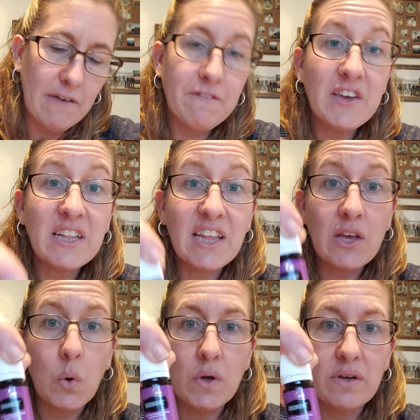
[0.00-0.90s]
feeling
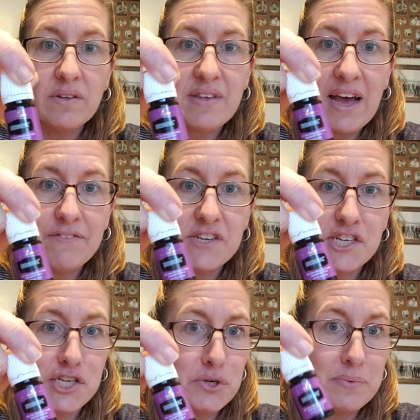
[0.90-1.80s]
oils have to
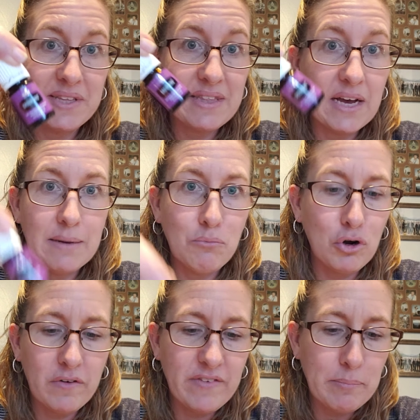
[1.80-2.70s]
do with
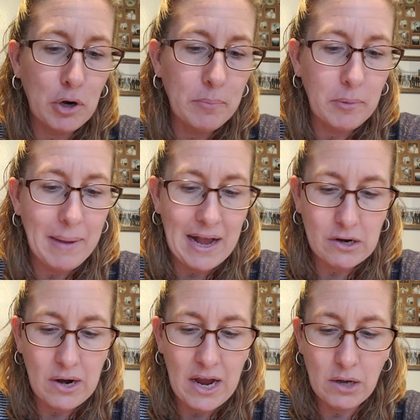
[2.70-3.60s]
more of a purple
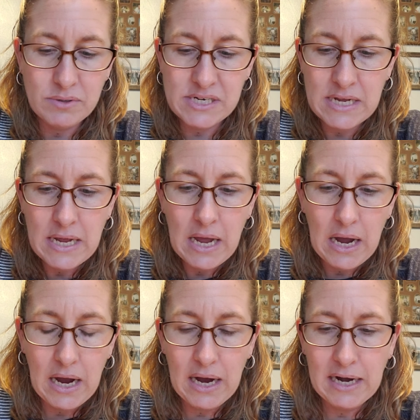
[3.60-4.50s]
background.
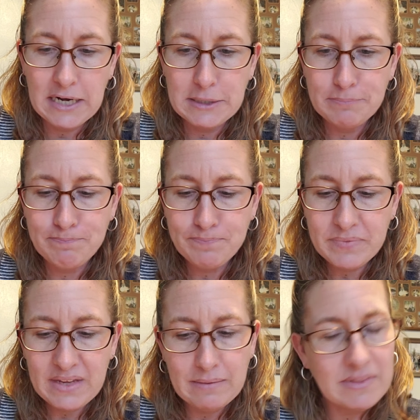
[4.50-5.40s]

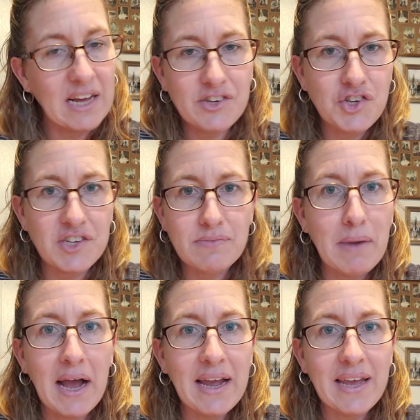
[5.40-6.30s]
That's just
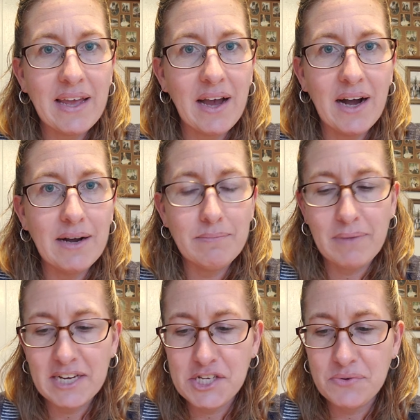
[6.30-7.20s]
my
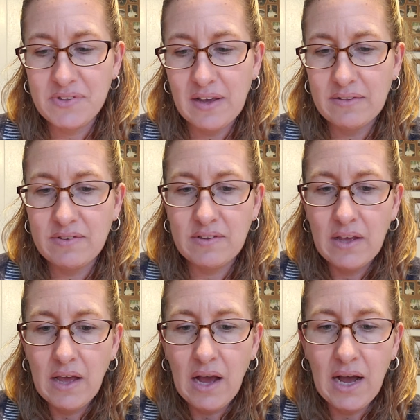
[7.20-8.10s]
2 cents.
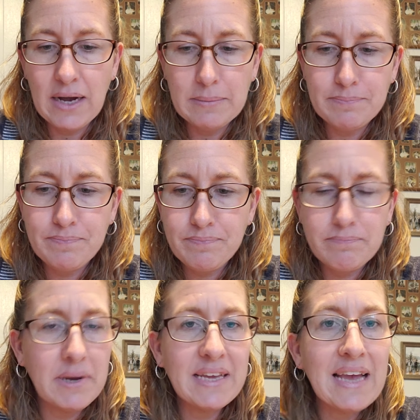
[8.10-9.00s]

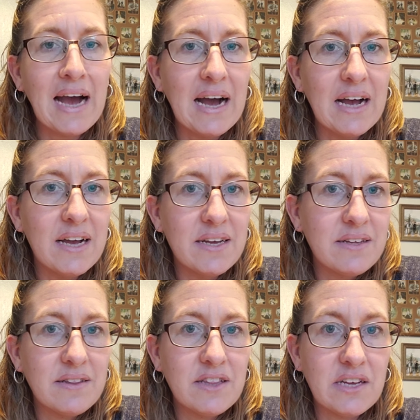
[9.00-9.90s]
But yeah,
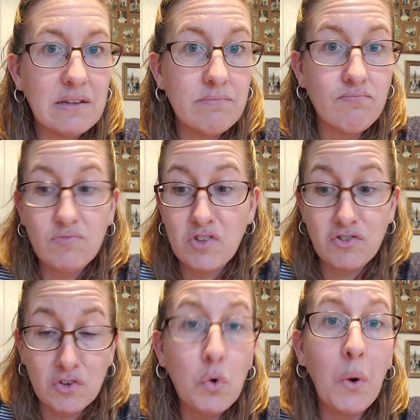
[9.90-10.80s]

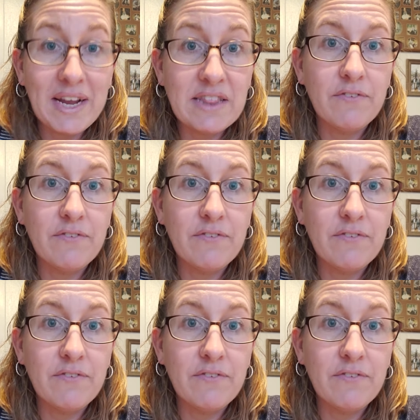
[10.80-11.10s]
there's quite the